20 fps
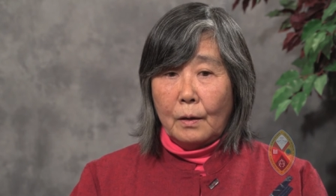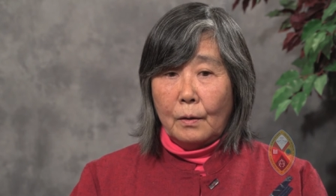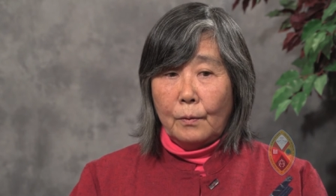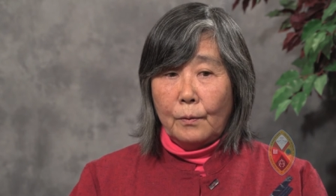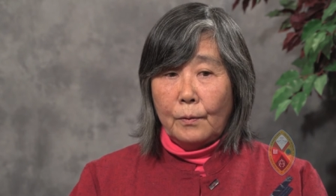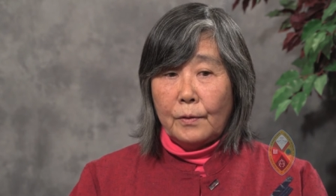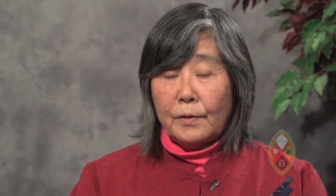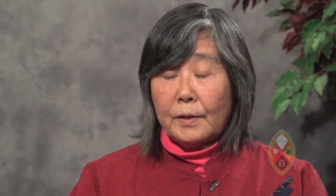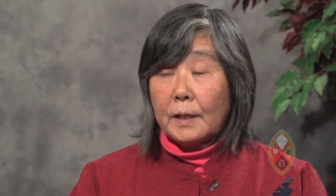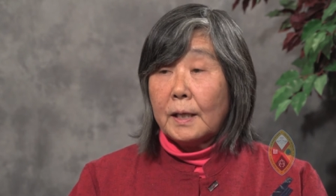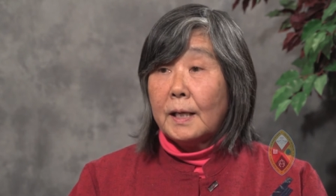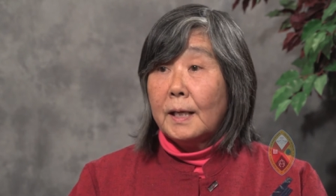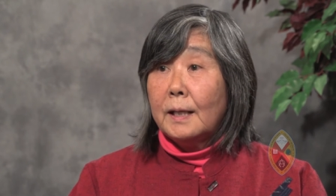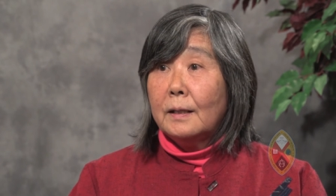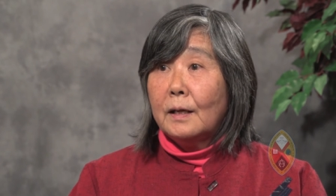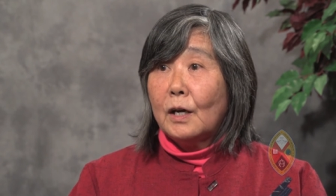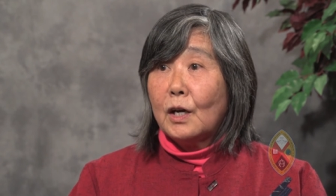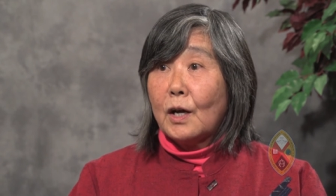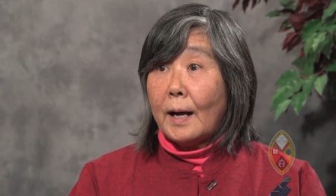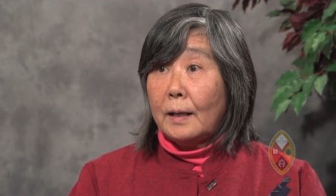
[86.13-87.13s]
with the
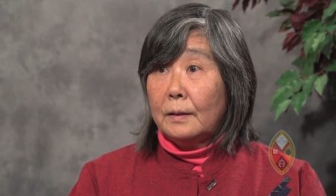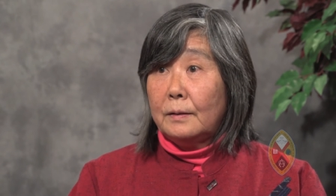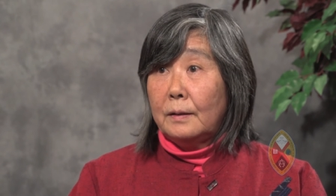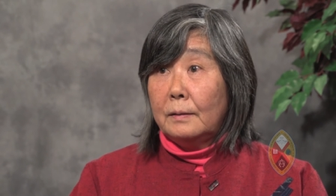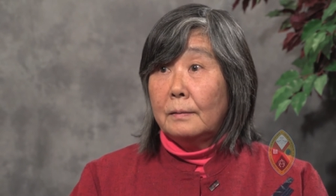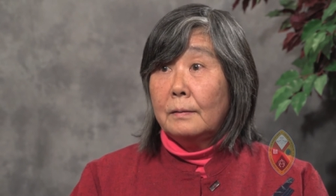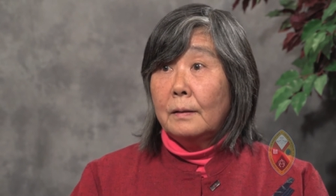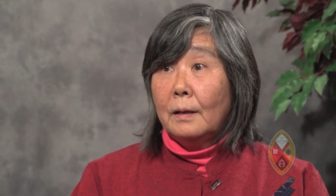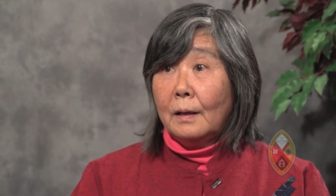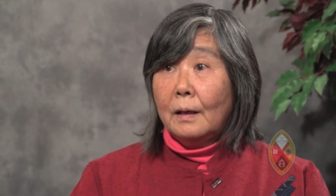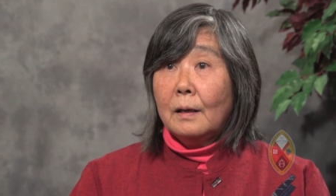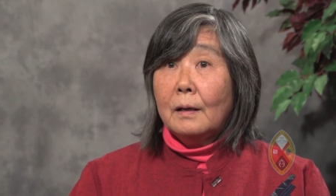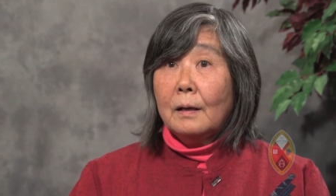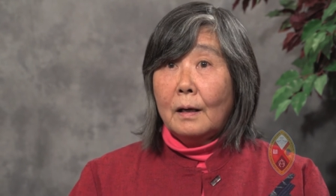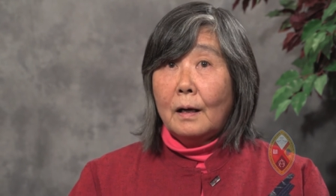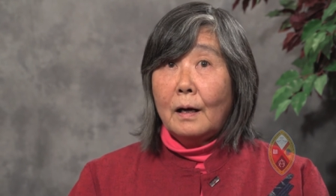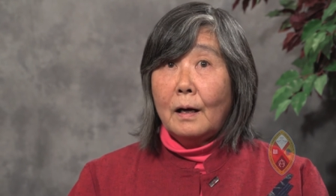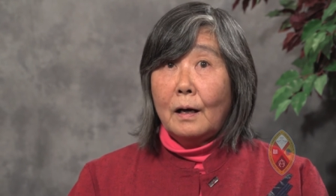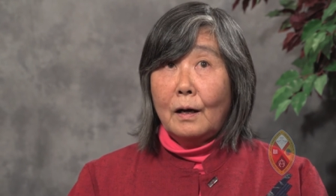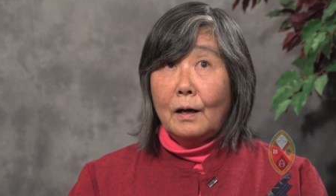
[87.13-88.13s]
kindergarten,
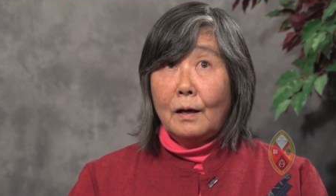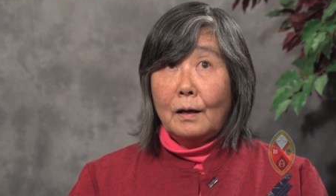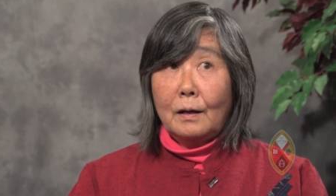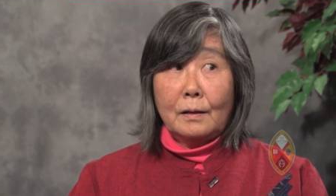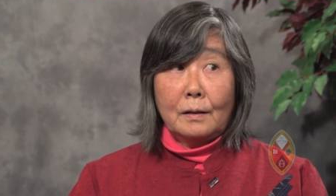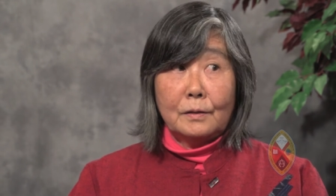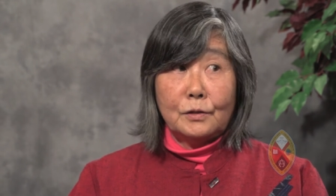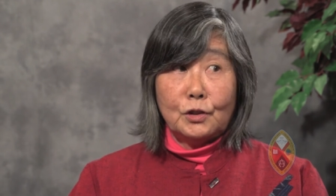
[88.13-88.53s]
uh,